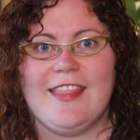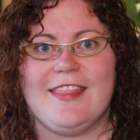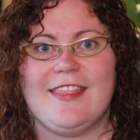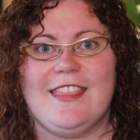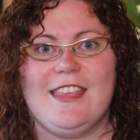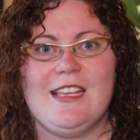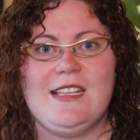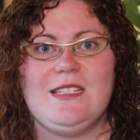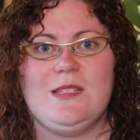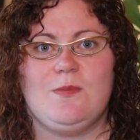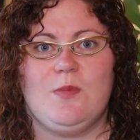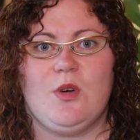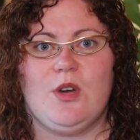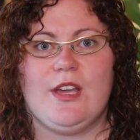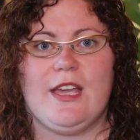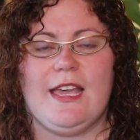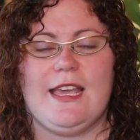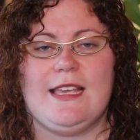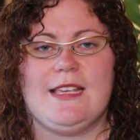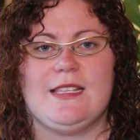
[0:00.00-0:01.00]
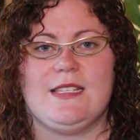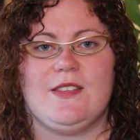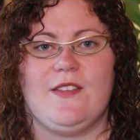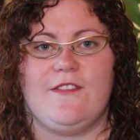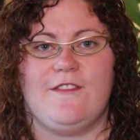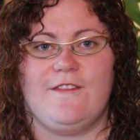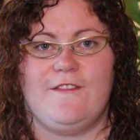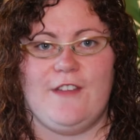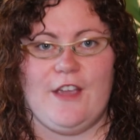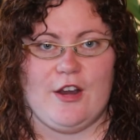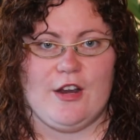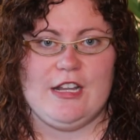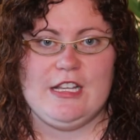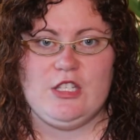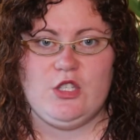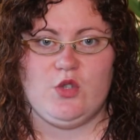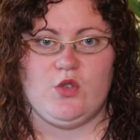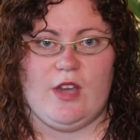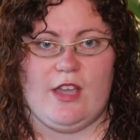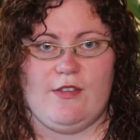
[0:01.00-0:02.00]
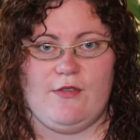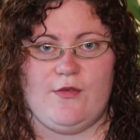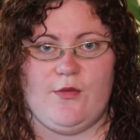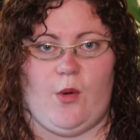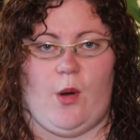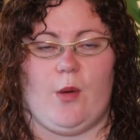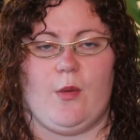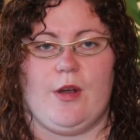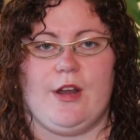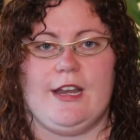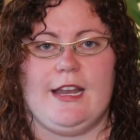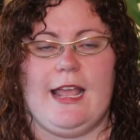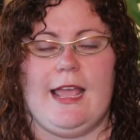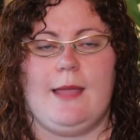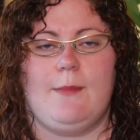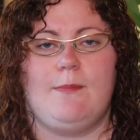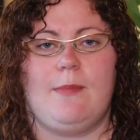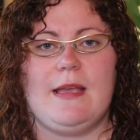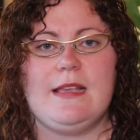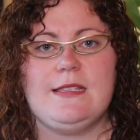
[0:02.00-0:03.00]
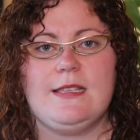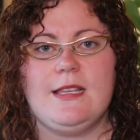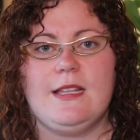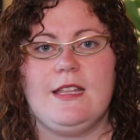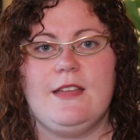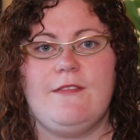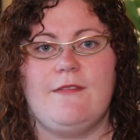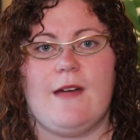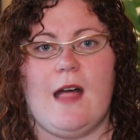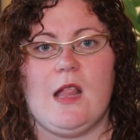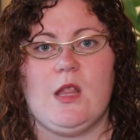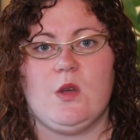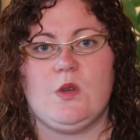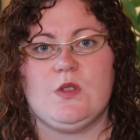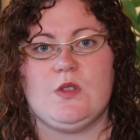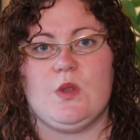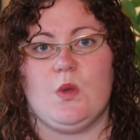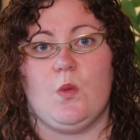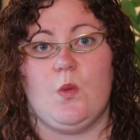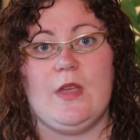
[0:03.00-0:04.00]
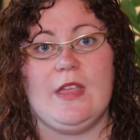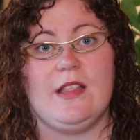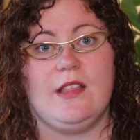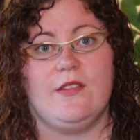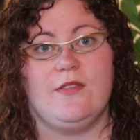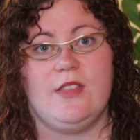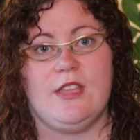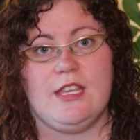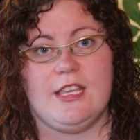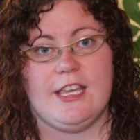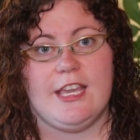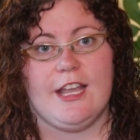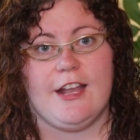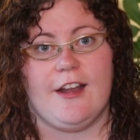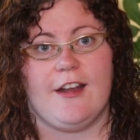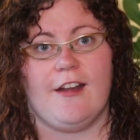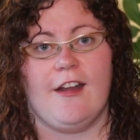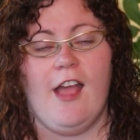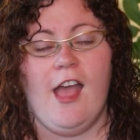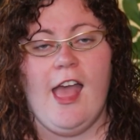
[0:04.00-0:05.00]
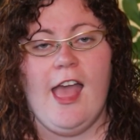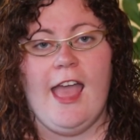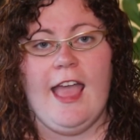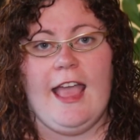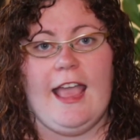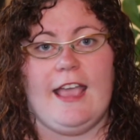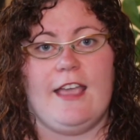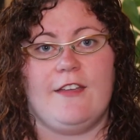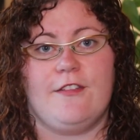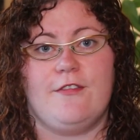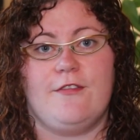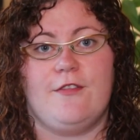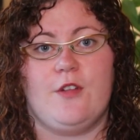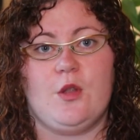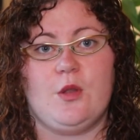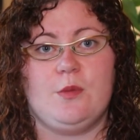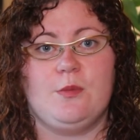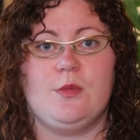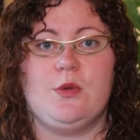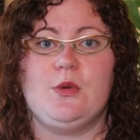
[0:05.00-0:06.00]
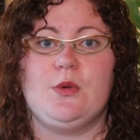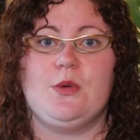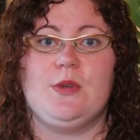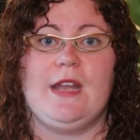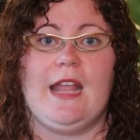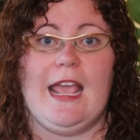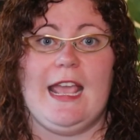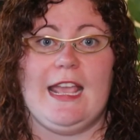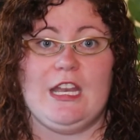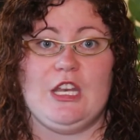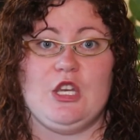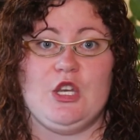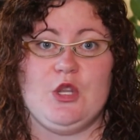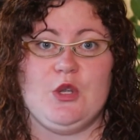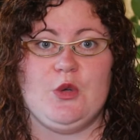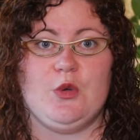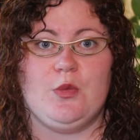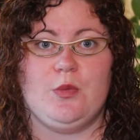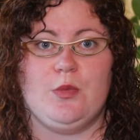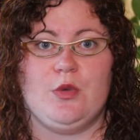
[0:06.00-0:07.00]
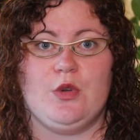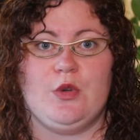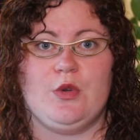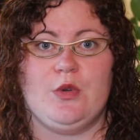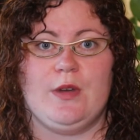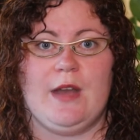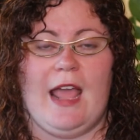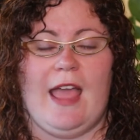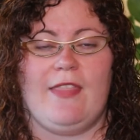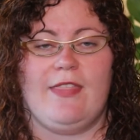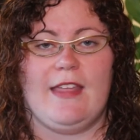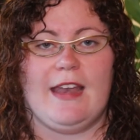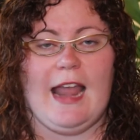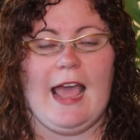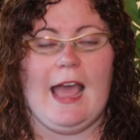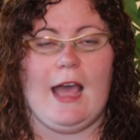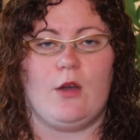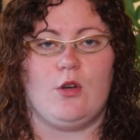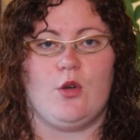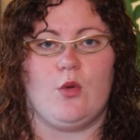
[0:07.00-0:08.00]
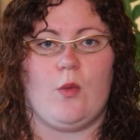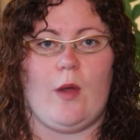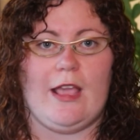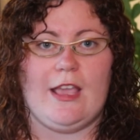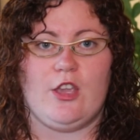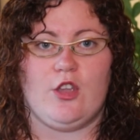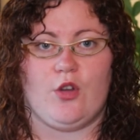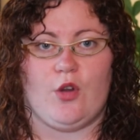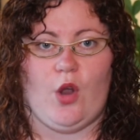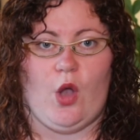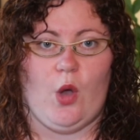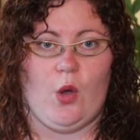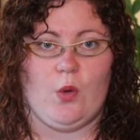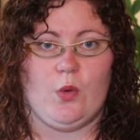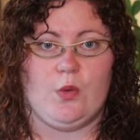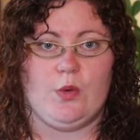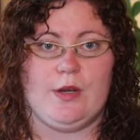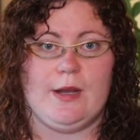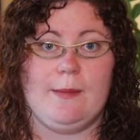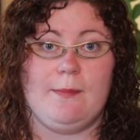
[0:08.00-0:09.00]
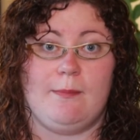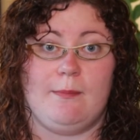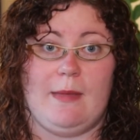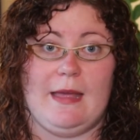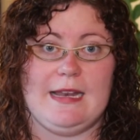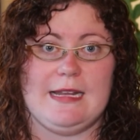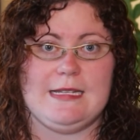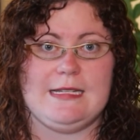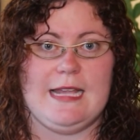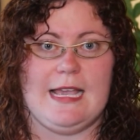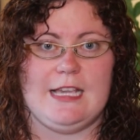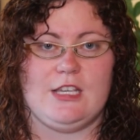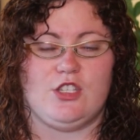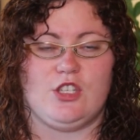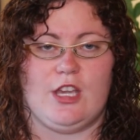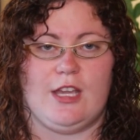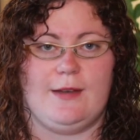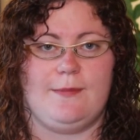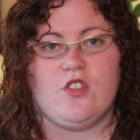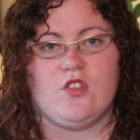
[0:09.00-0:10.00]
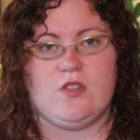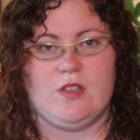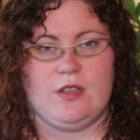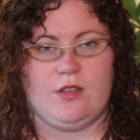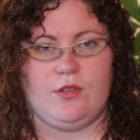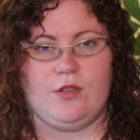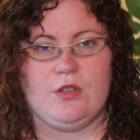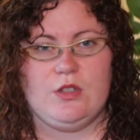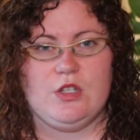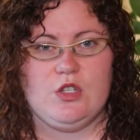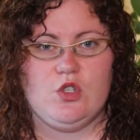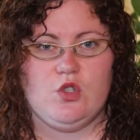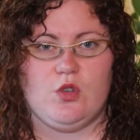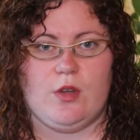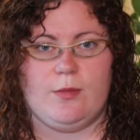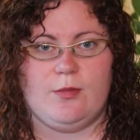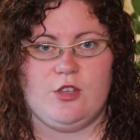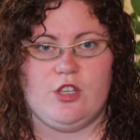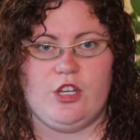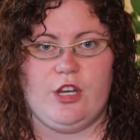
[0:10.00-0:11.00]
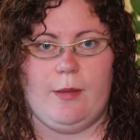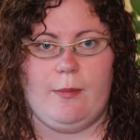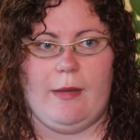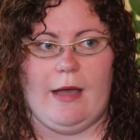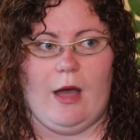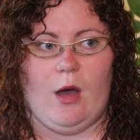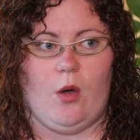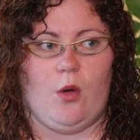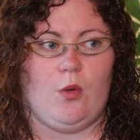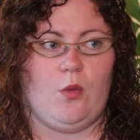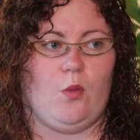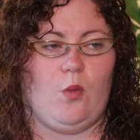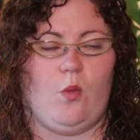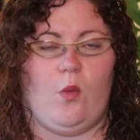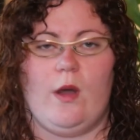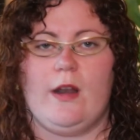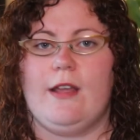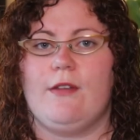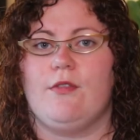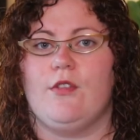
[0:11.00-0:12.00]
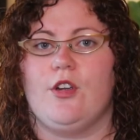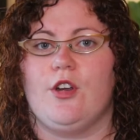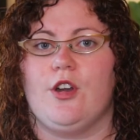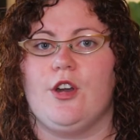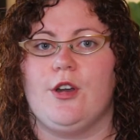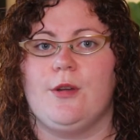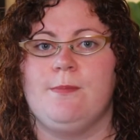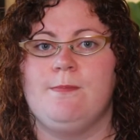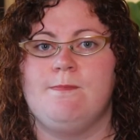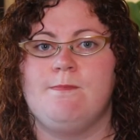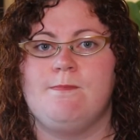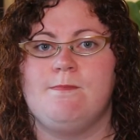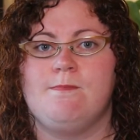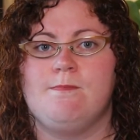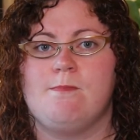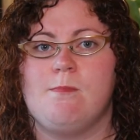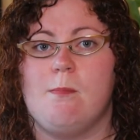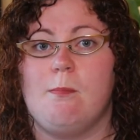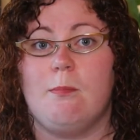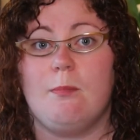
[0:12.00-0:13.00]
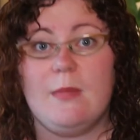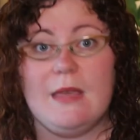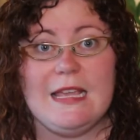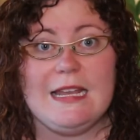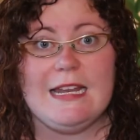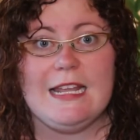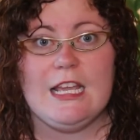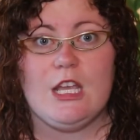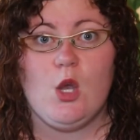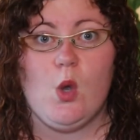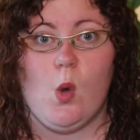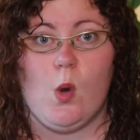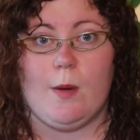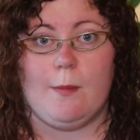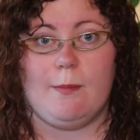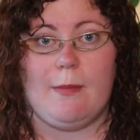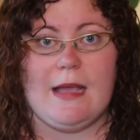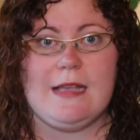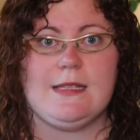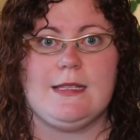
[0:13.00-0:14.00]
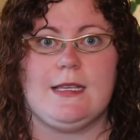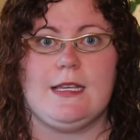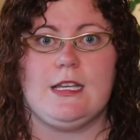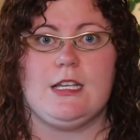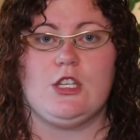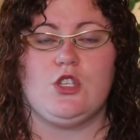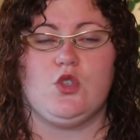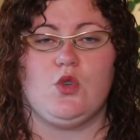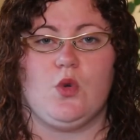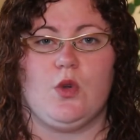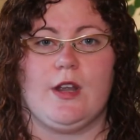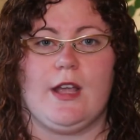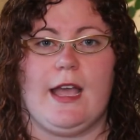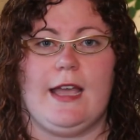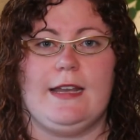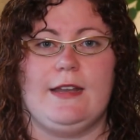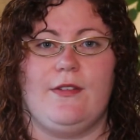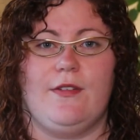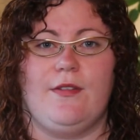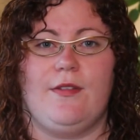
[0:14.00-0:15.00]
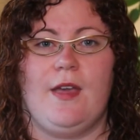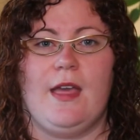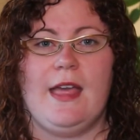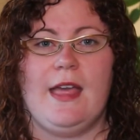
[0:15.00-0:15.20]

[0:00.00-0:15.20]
This book is very straightforward. It basically follows the wheel of the year, a full moon, a new moon, and then how to write your own meditation. There's a little description about whatever meaning or message or kind of